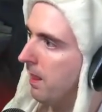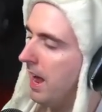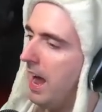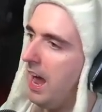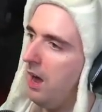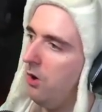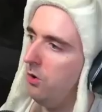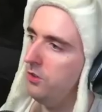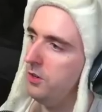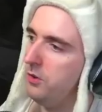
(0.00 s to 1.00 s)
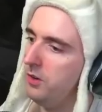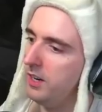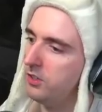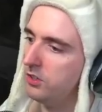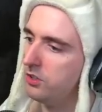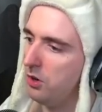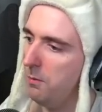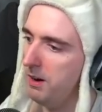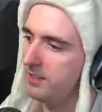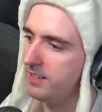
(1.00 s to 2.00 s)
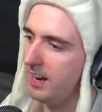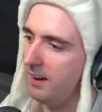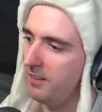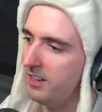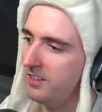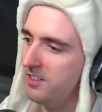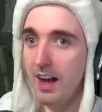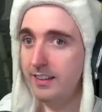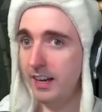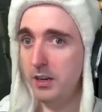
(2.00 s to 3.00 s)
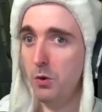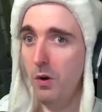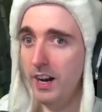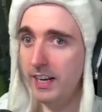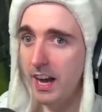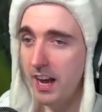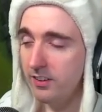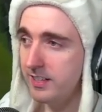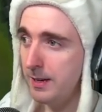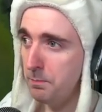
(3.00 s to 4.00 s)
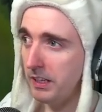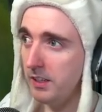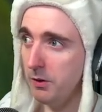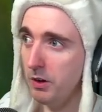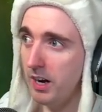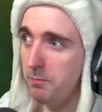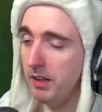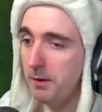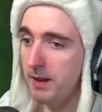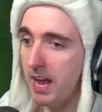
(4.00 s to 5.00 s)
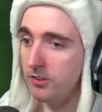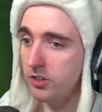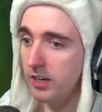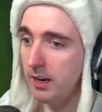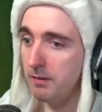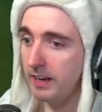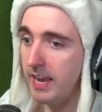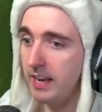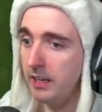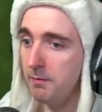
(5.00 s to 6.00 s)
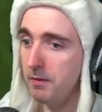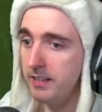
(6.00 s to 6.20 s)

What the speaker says: Ow, dude, I took so much damage. I tell you what, guys, typically when I play Master Yi, I can't get my